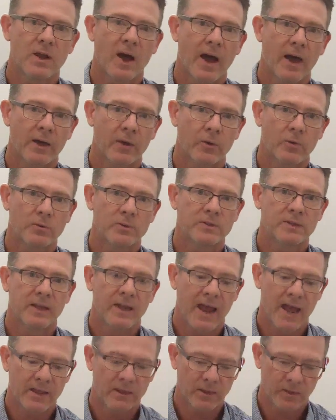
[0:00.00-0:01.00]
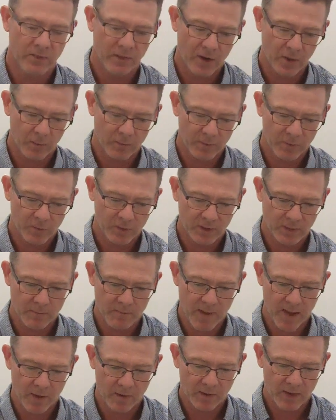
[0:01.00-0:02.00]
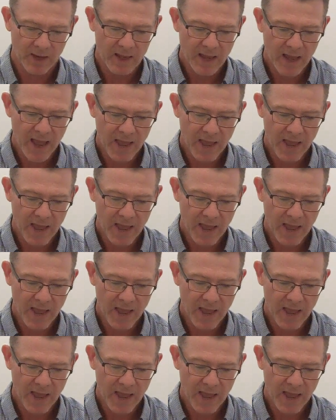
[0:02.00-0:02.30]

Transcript: diodes that had the therapeutic amount,